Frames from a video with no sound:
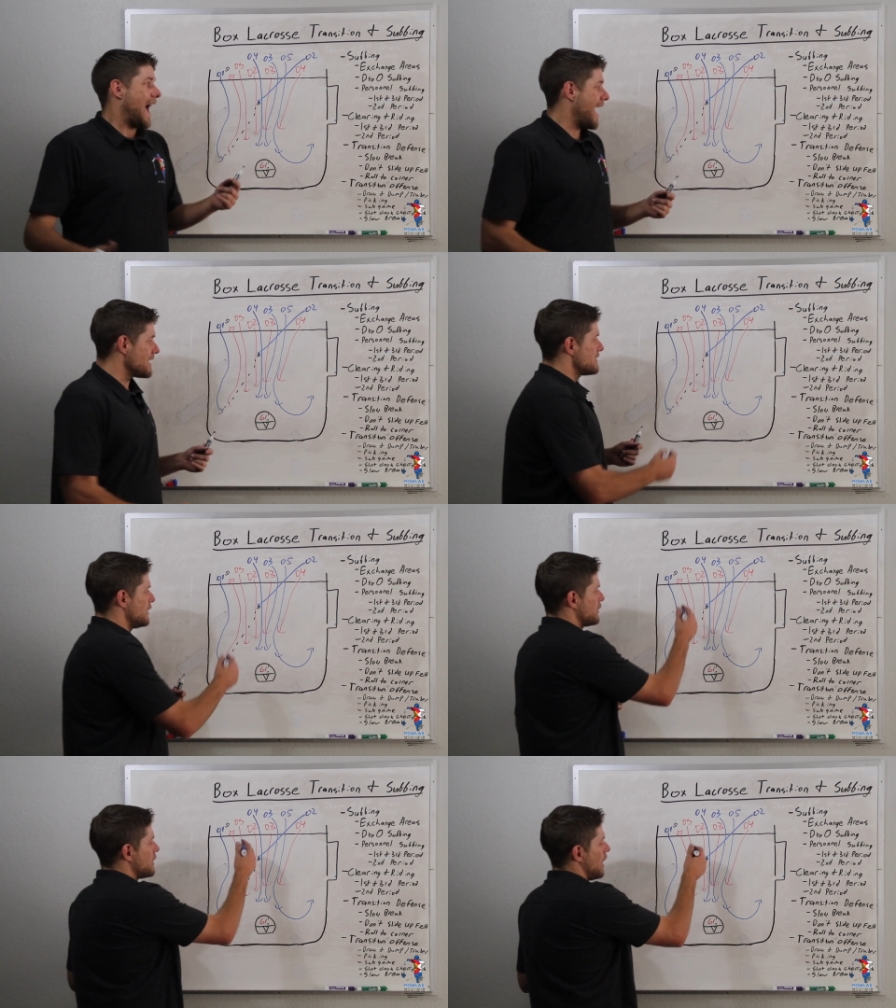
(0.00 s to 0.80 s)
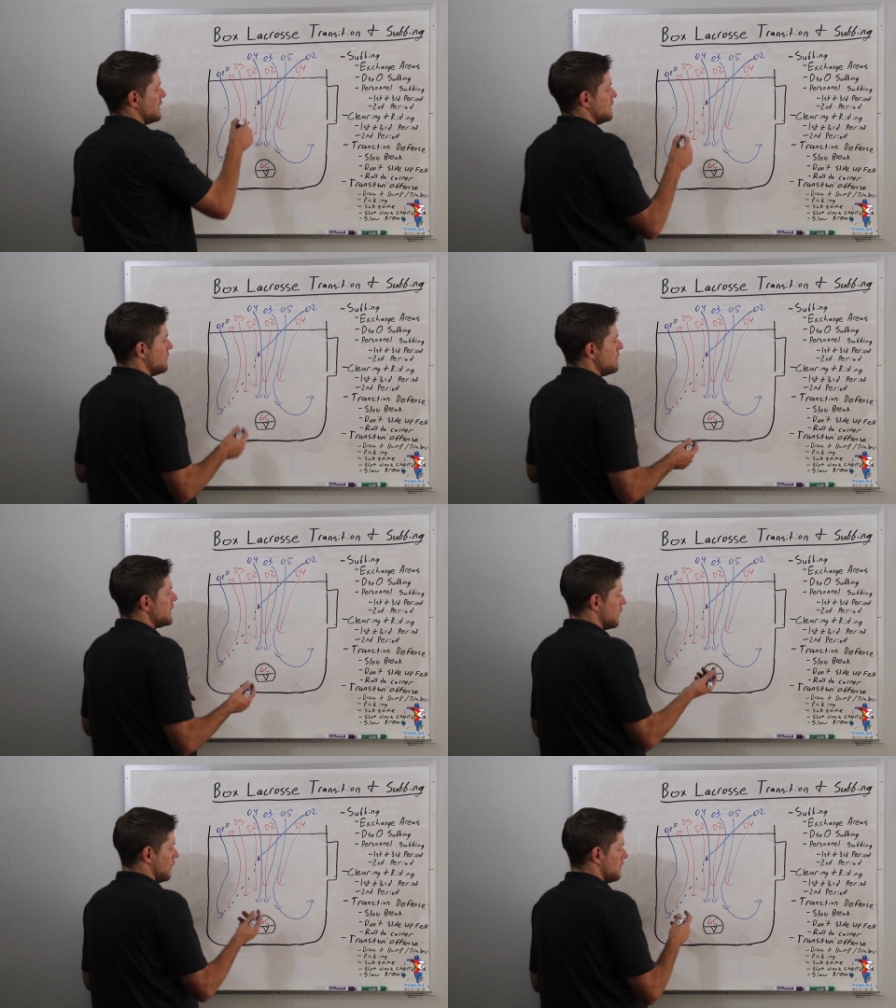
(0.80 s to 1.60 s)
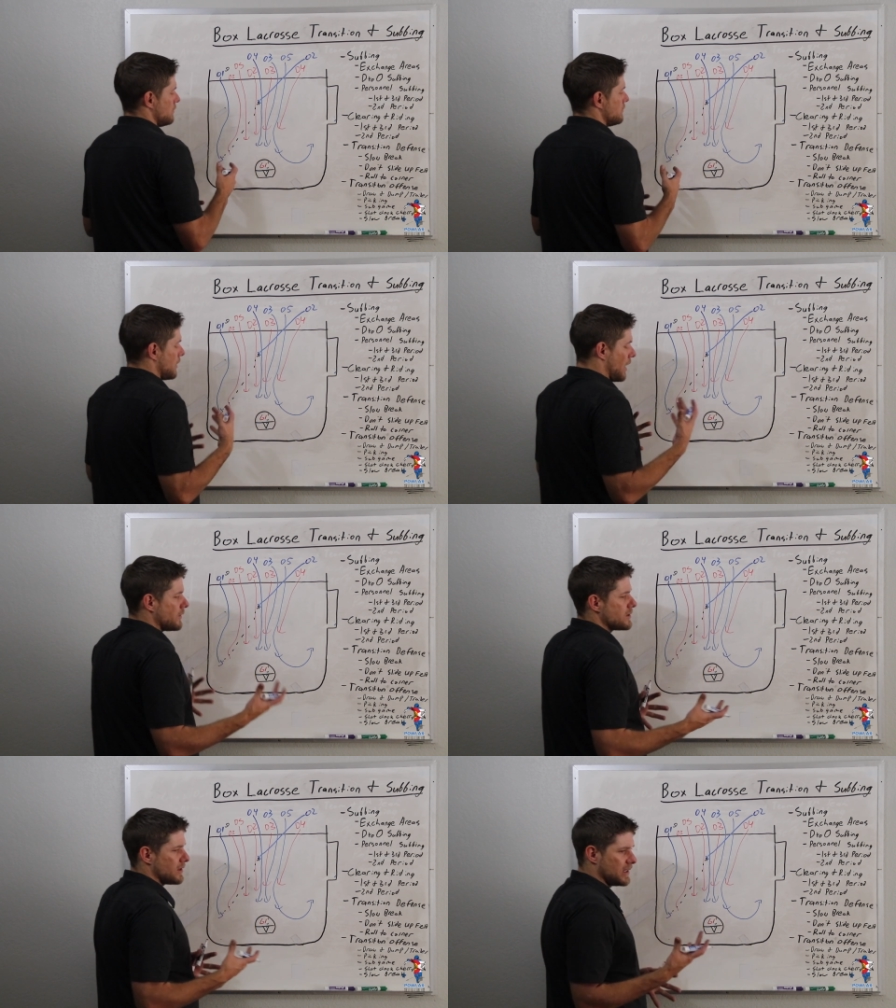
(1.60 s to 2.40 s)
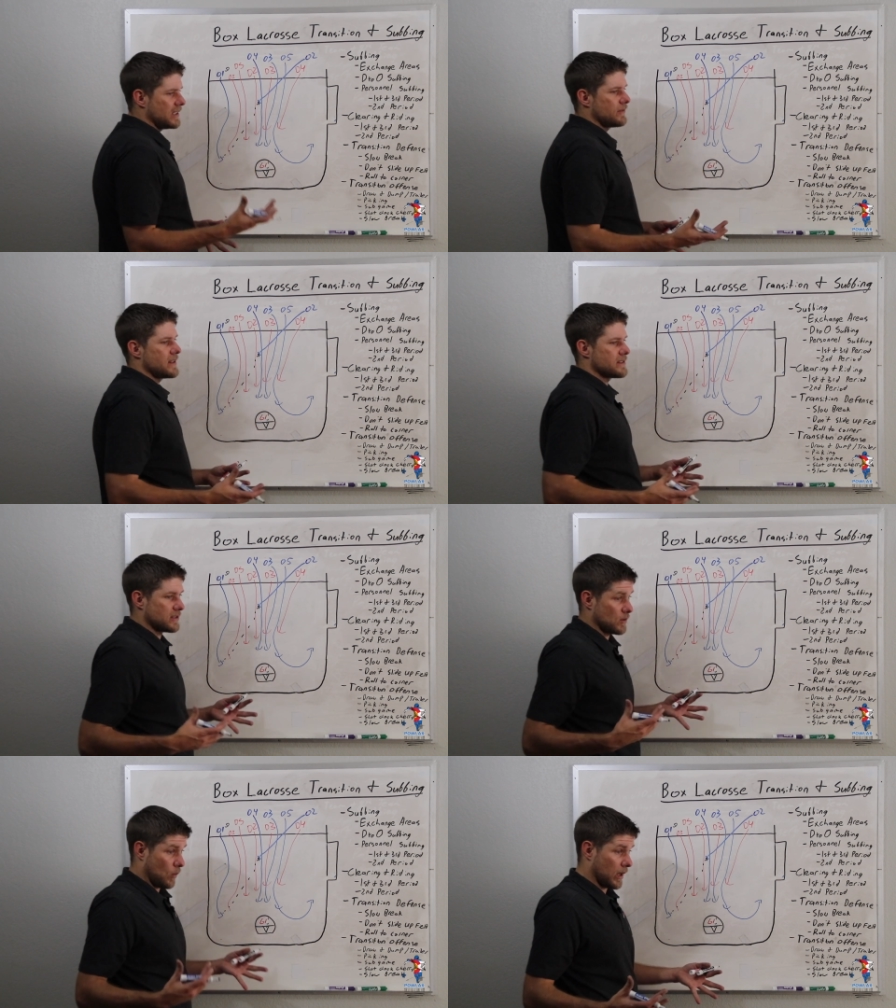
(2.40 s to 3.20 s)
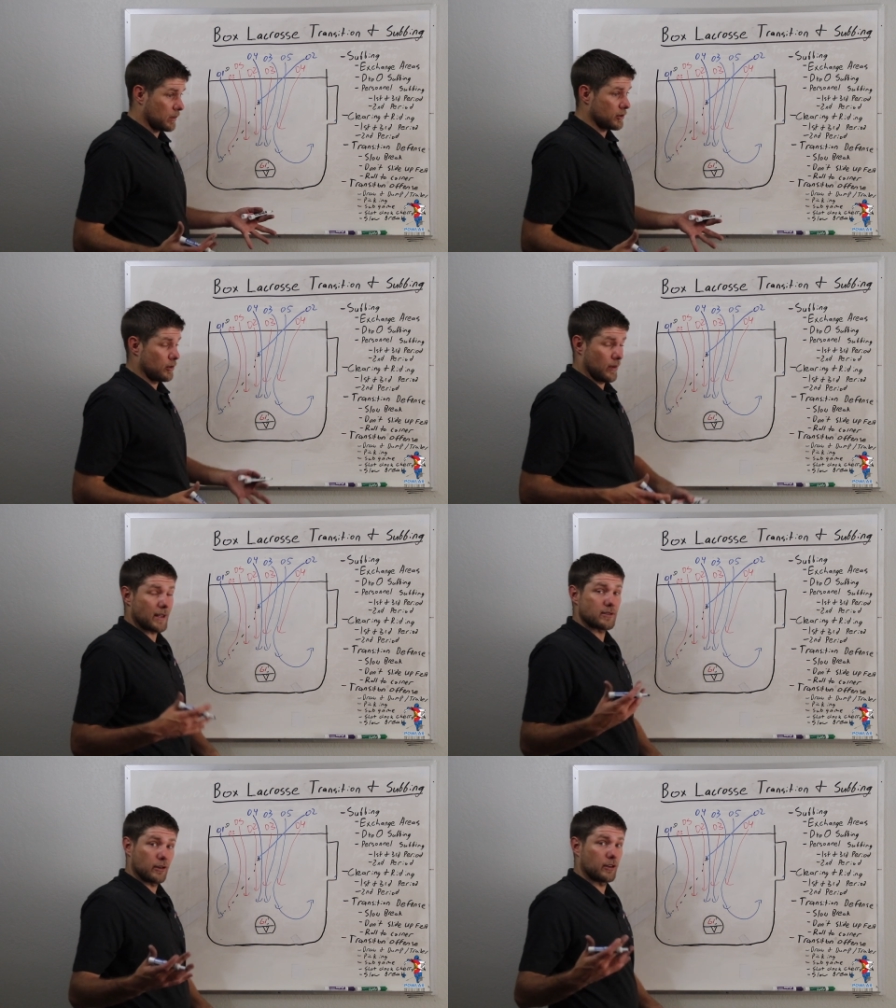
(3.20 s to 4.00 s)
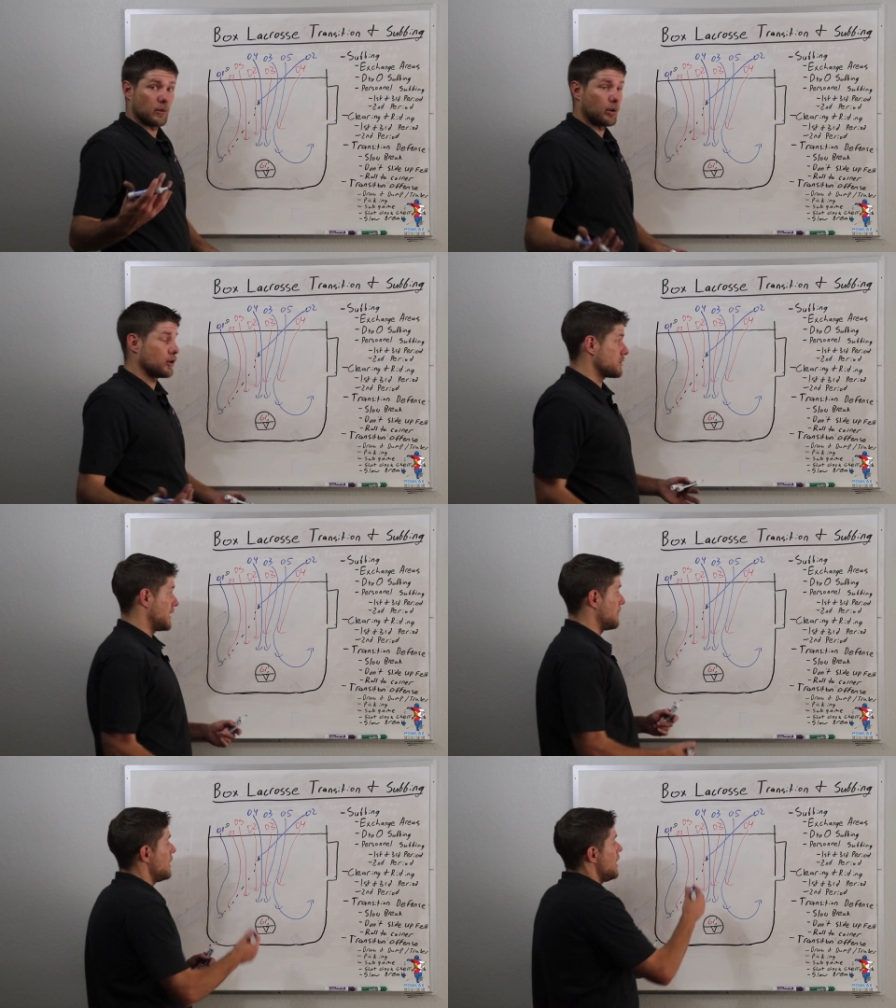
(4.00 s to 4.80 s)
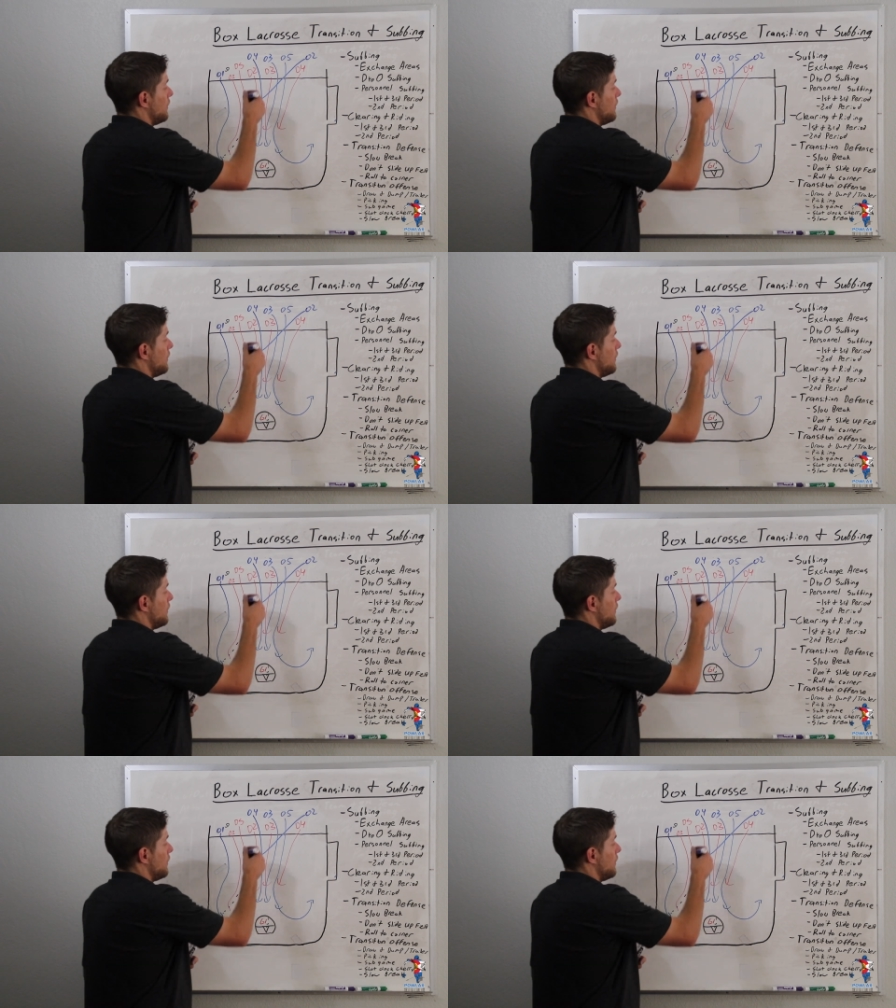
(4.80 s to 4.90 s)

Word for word: as they're cutting the middle, Obviously, the defense doesn't want them to do that, so they're going to push them.